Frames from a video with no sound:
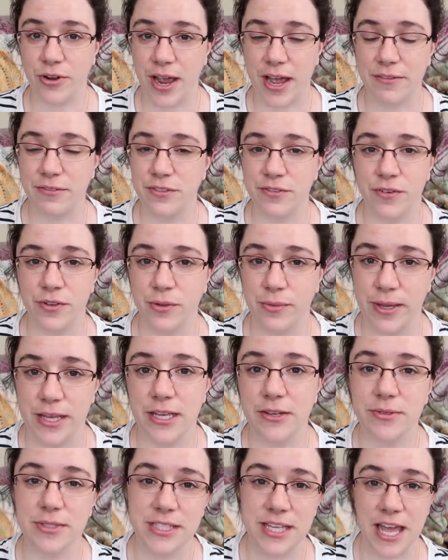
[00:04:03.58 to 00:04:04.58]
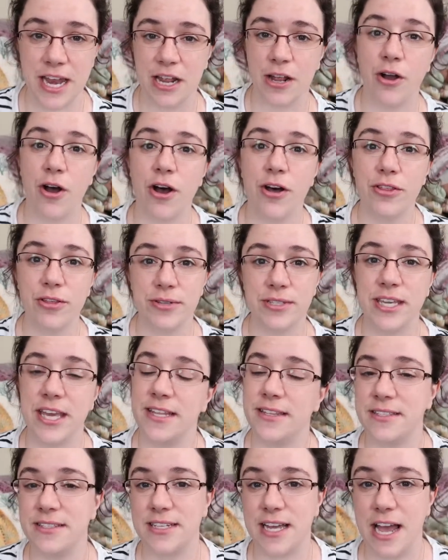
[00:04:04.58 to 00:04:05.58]
craft for the week, was getting all those
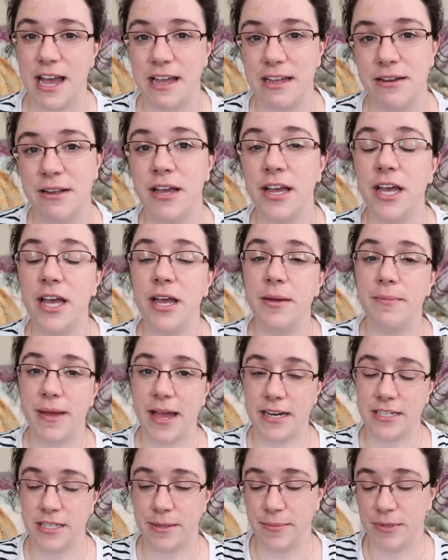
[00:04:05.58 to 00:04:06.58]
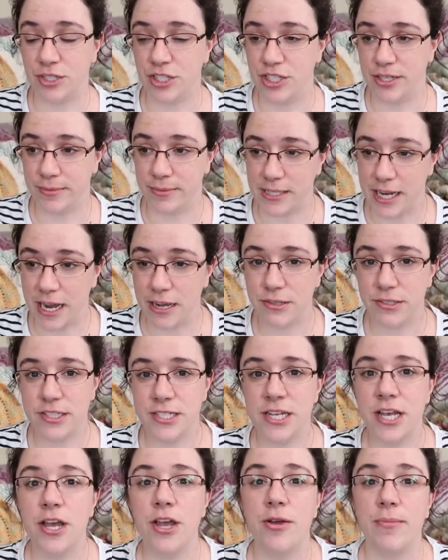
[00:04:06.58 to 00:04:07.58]
kits dyed, packed up and shipped
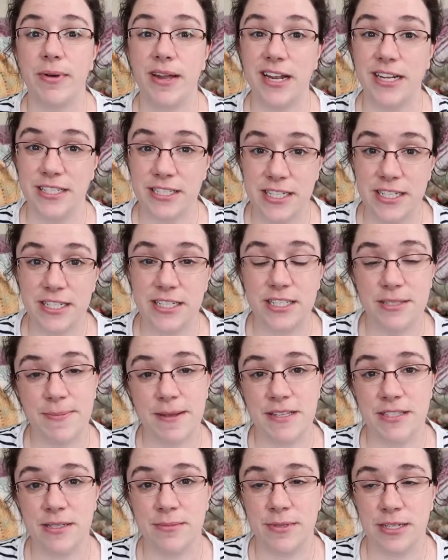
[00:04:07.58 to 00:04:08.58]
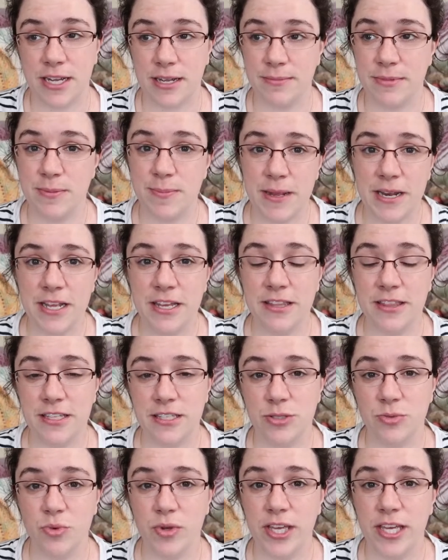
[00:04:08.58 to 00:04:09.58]
out. But I did spend some time spinning
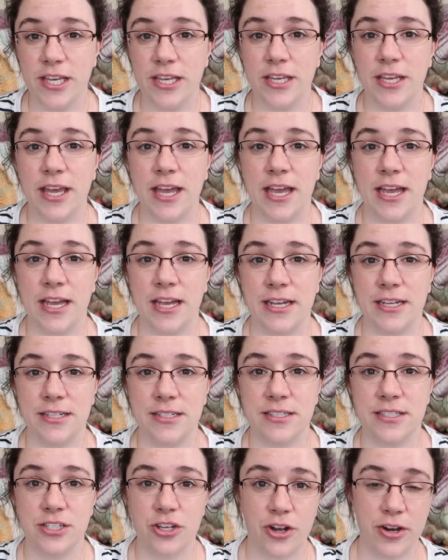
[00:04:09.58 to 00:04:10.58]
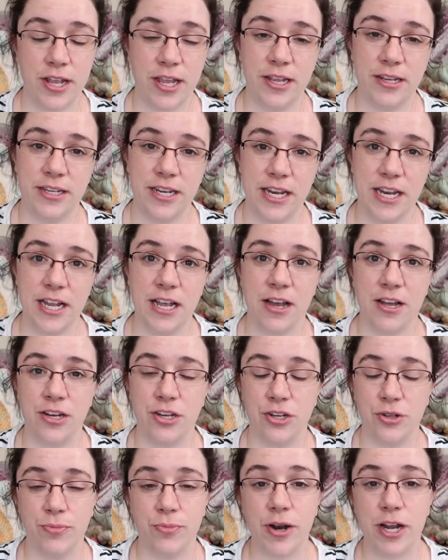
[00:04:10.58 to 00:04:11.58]
this week and starting knitting on
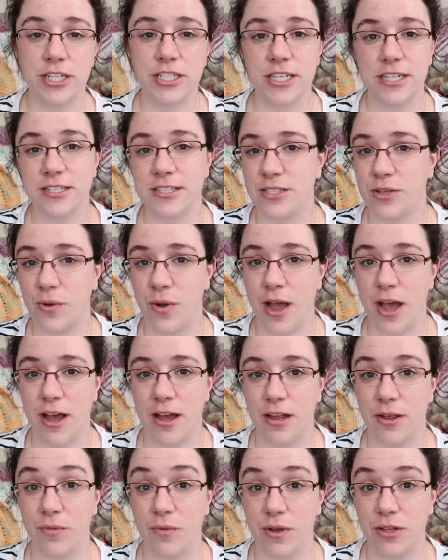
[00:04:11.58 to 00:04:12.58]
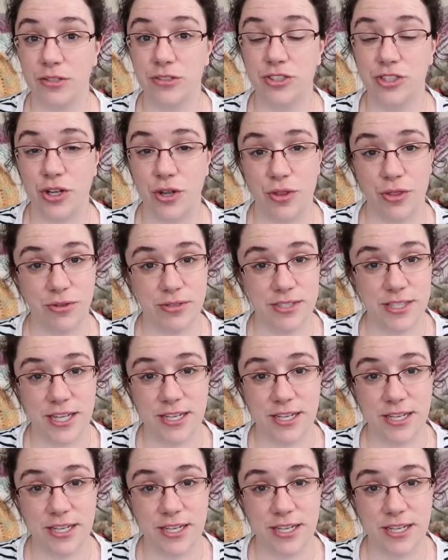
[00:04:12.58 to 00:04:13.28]
a new project, so I will show you those